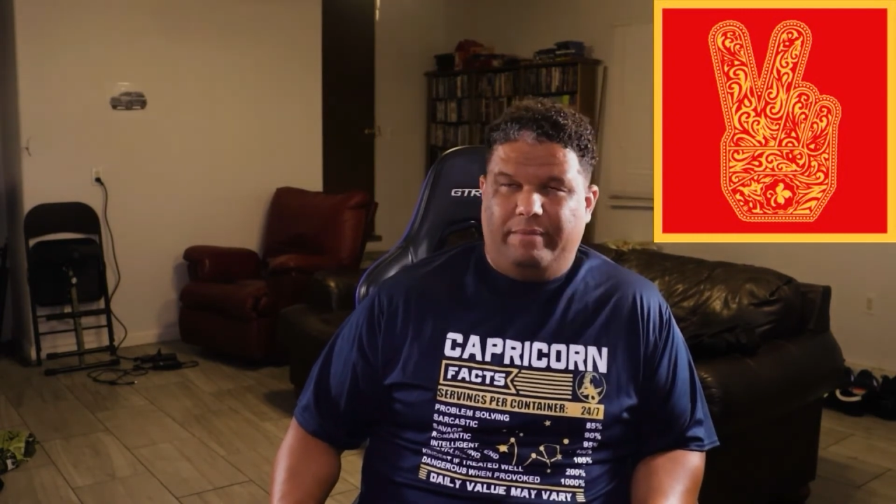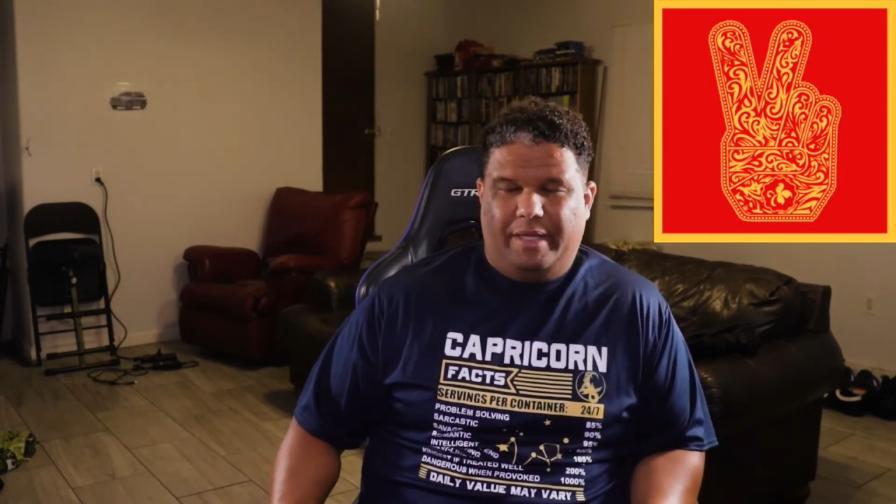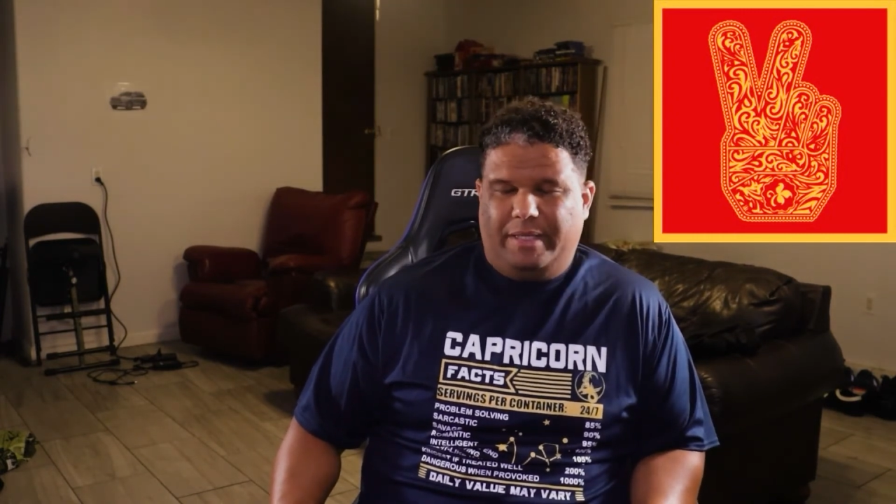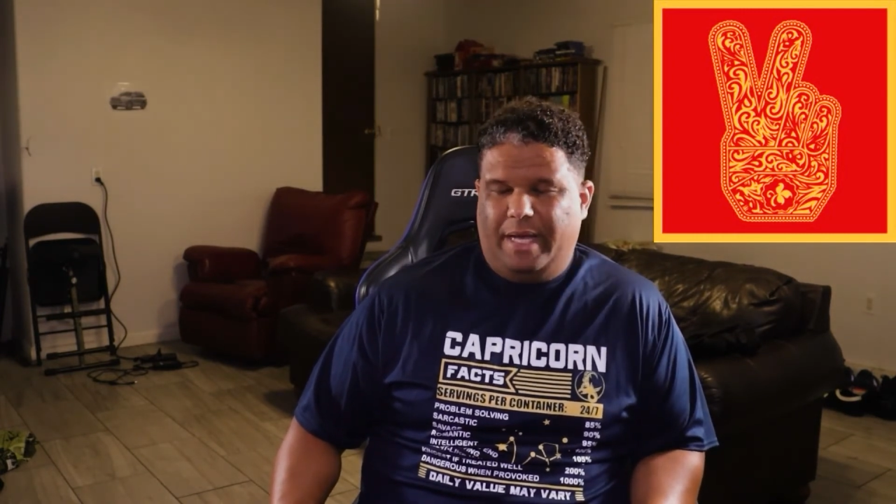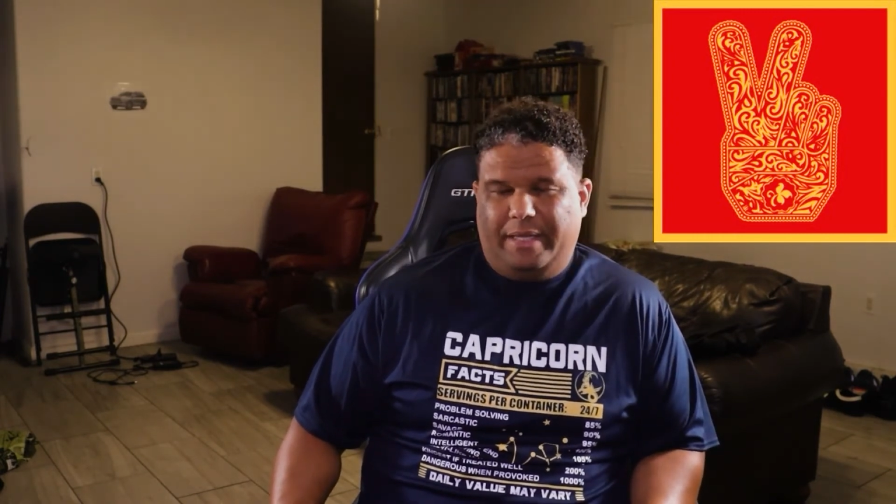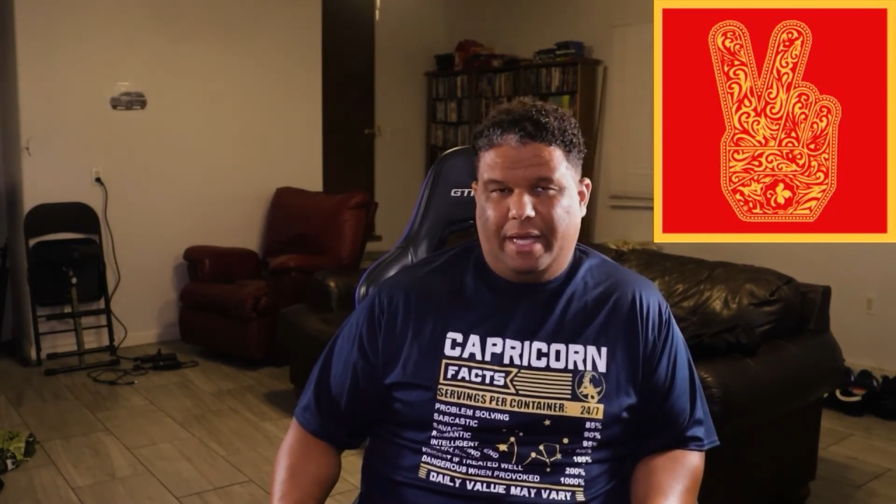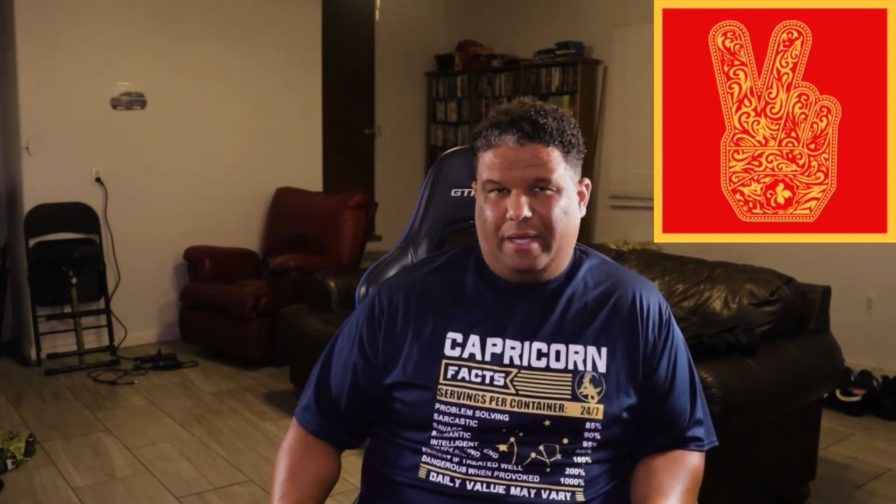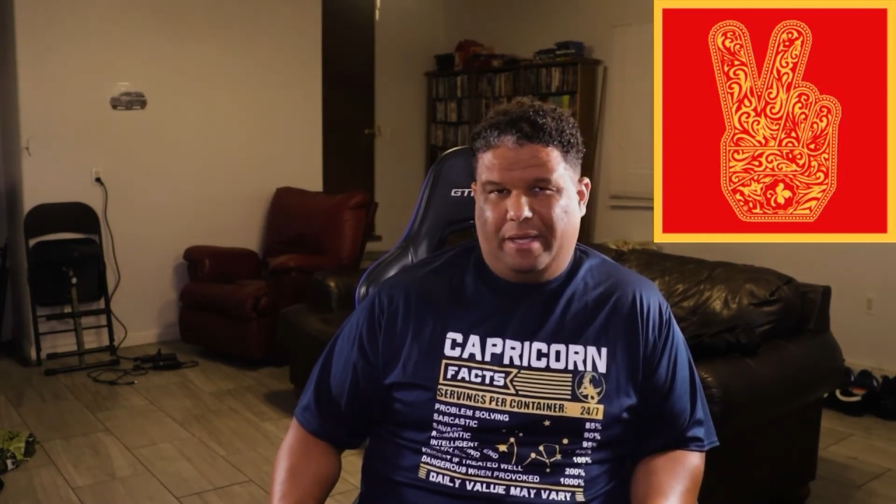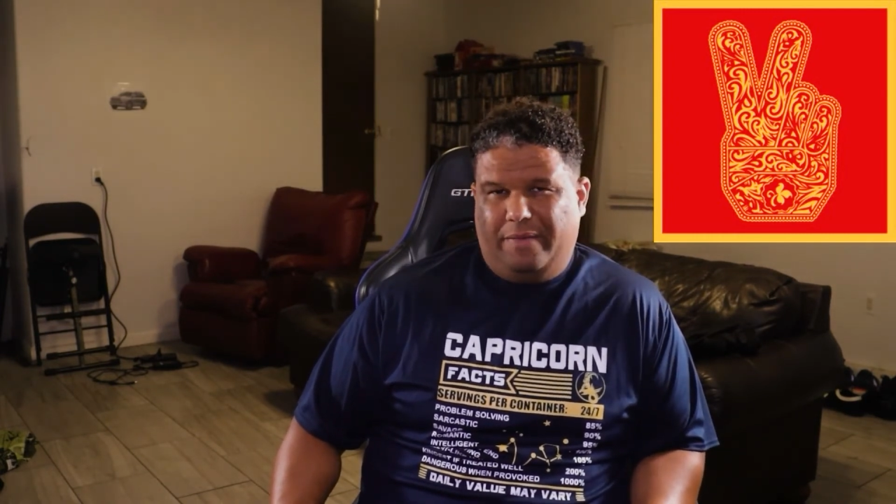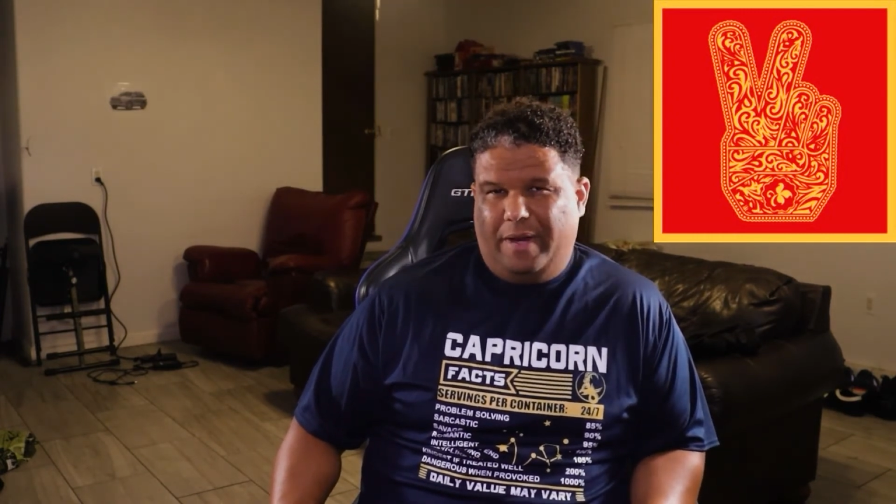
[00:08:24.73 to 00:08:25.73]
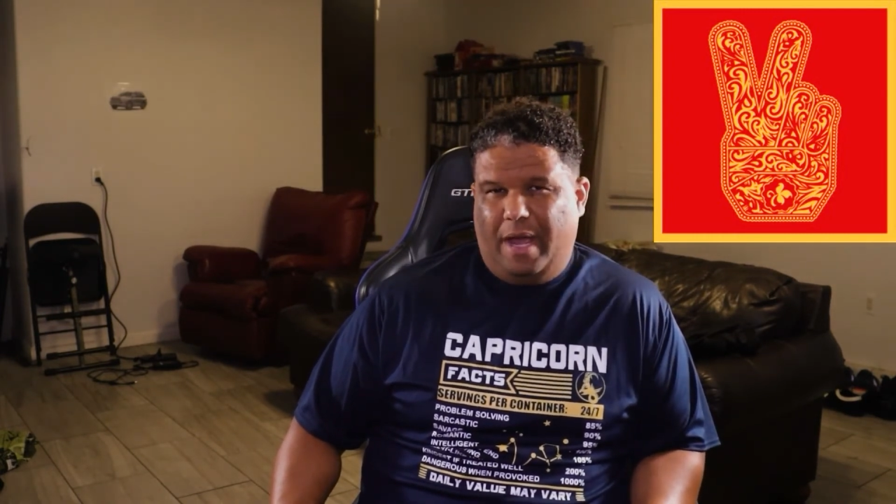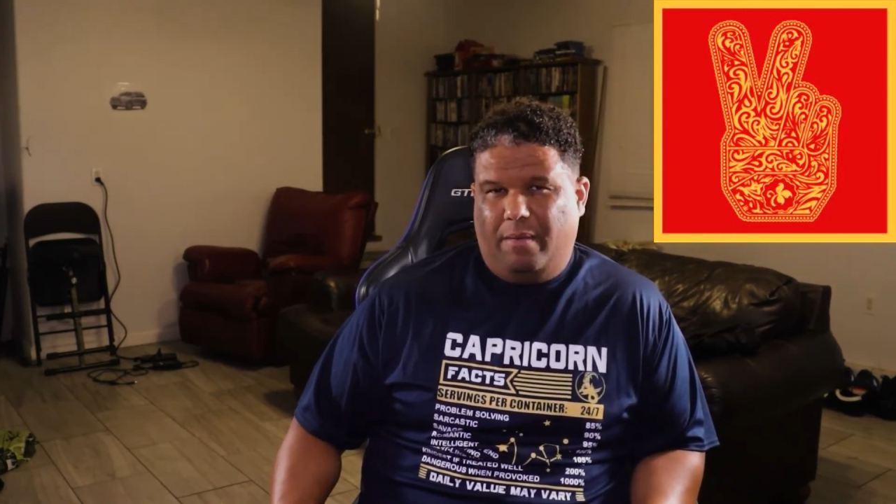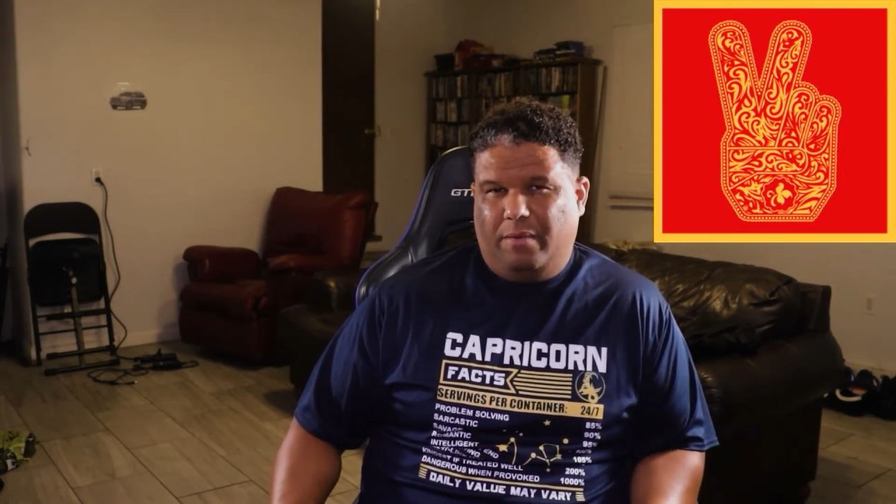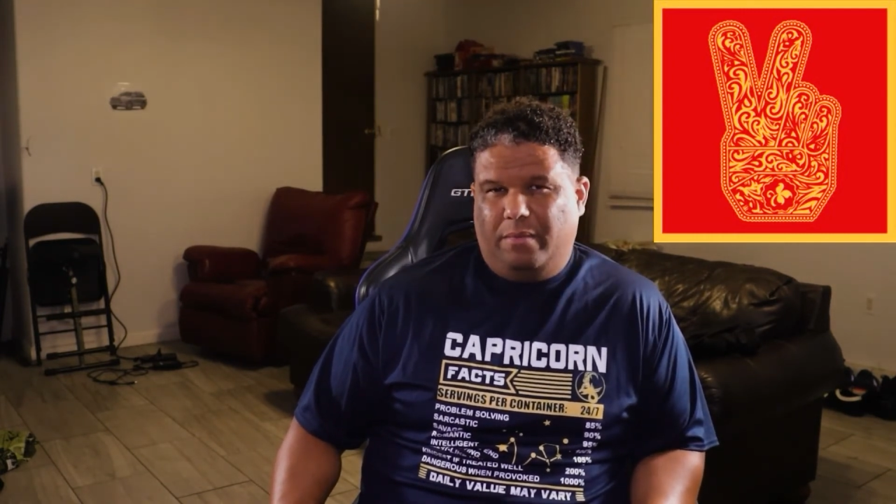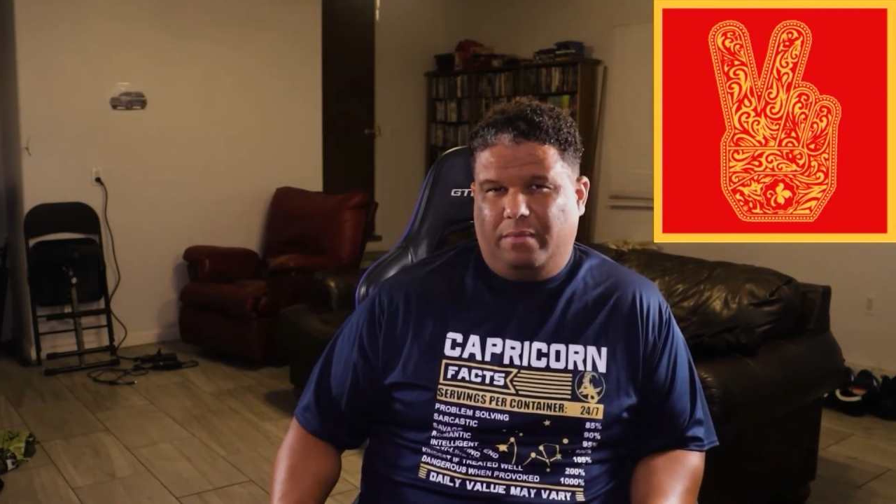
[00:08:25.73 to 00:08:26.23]
It's not that good of an
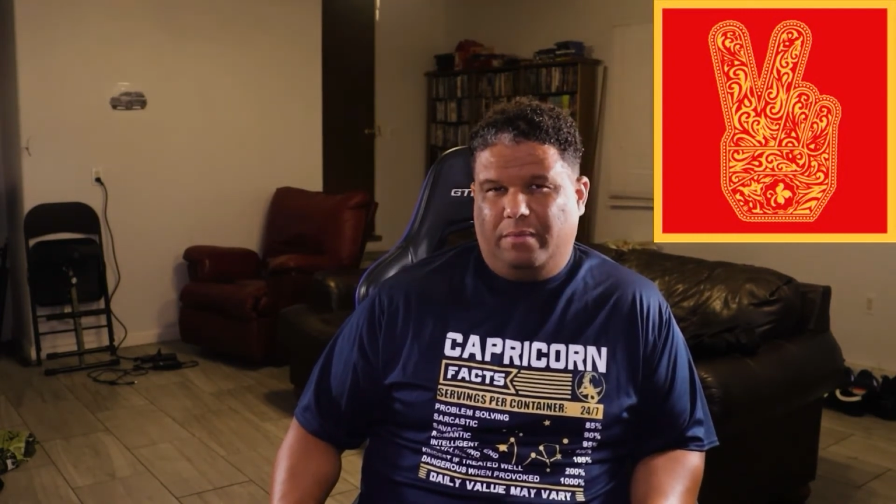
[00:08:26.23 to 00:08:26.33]
album.